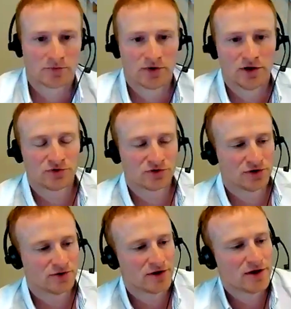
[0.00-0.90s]

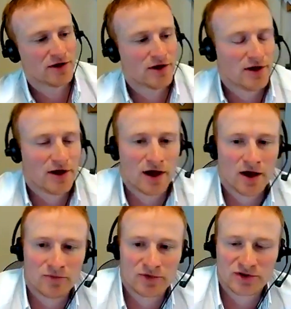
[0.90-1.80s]
pollution.
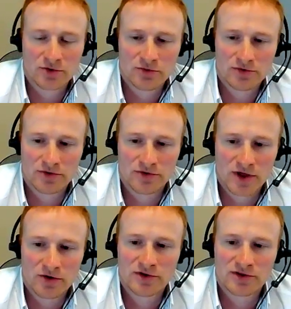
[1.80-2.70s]
So
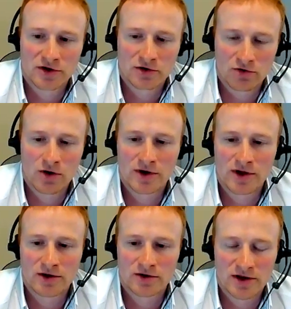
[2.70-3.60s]
there is a
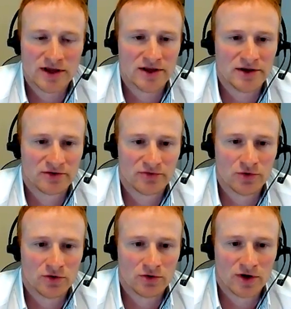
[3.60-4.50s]
growing need
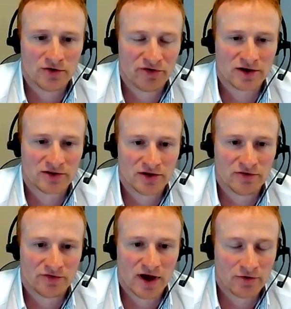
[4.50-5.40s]
for
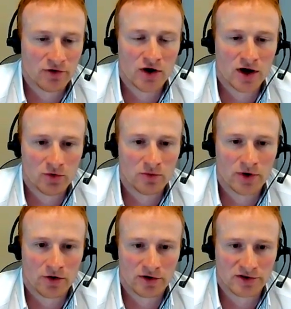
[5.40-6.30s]
effective and reliable
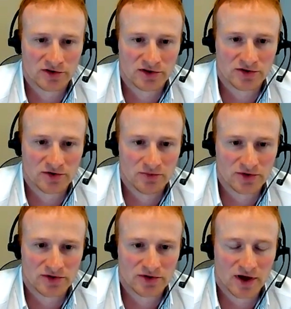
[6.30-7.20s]
pyrolysis
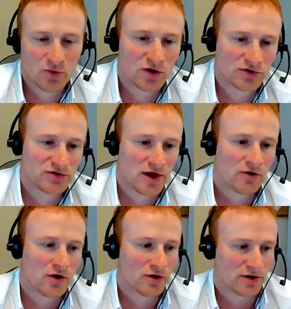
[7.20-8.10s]
systems. And whilst there
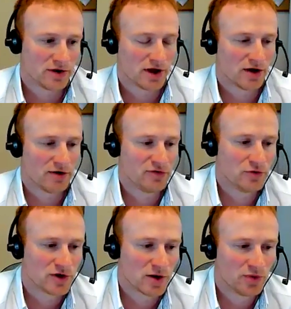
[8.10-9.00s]
are a
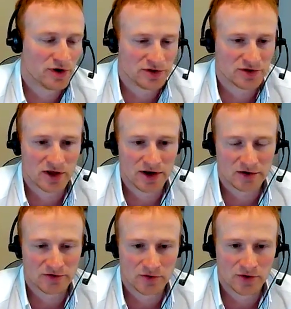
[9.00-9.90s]
few companies
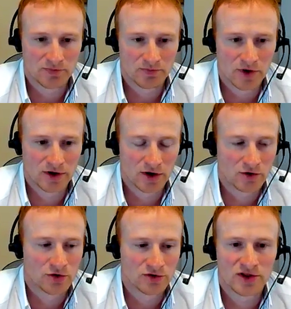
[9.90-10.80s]
getting to a
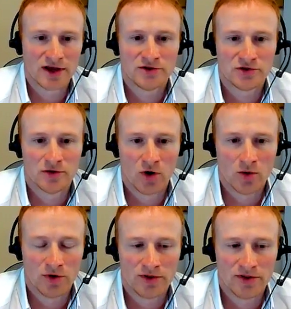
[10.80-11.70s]
good stage at the
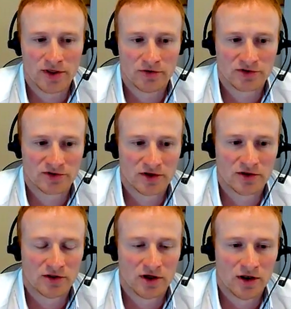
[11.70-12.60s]
moment, there is
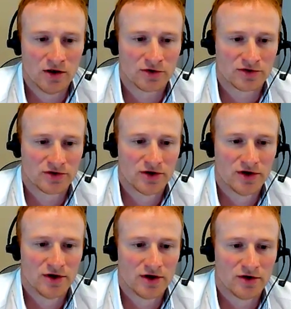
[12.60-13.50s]
still a lot
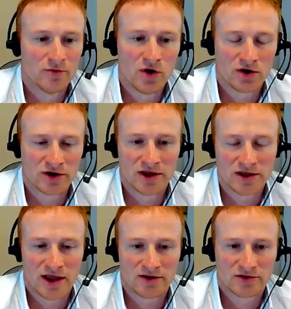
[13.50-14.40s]
of the market
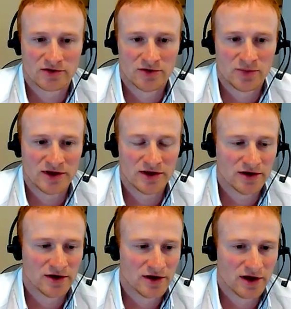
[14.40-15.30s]
yet to be
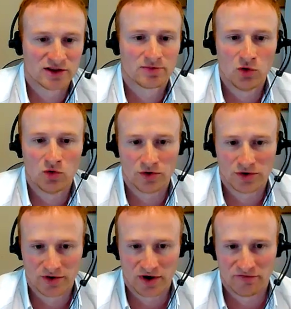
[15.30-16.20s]
explored,
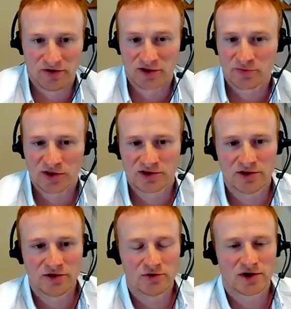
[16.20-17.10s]
I feel, especially
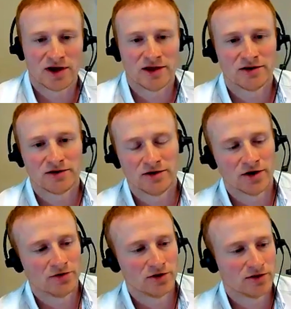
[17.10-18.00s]
in the UK.
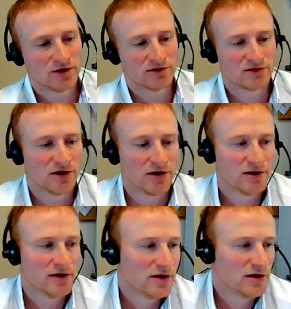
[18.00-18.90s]
There's
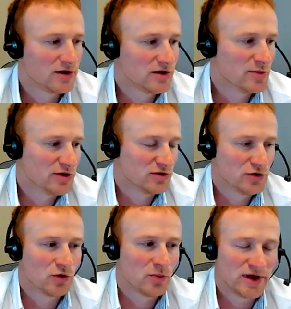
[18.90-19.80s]
you mentioned
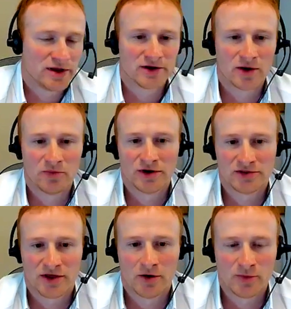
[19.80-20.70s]
European companies
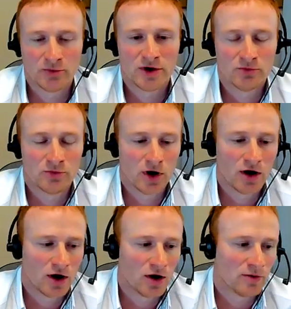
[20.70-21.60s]
there. I mean,
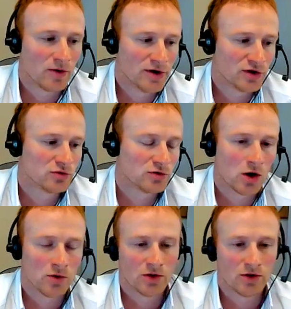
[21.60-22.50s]
our initial
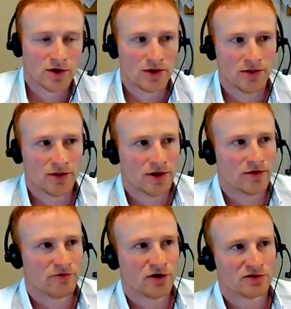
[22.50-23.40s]
goal in
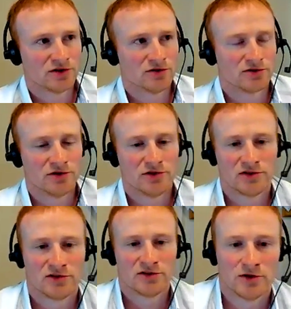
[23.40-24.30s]
the first instance
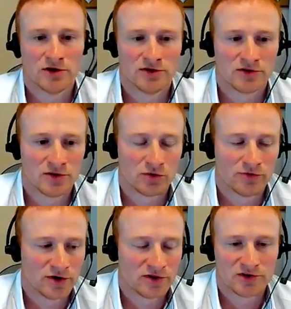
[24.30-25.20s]
is to
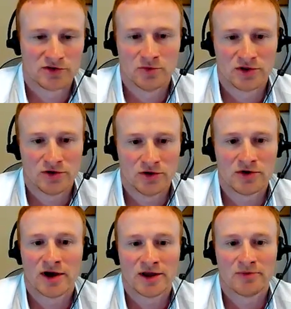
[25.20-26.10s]
provide systems in the
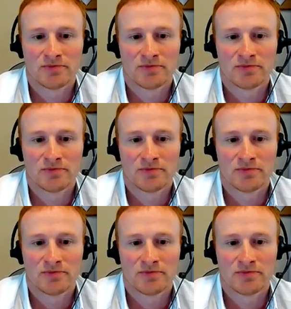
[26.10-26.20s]
UK.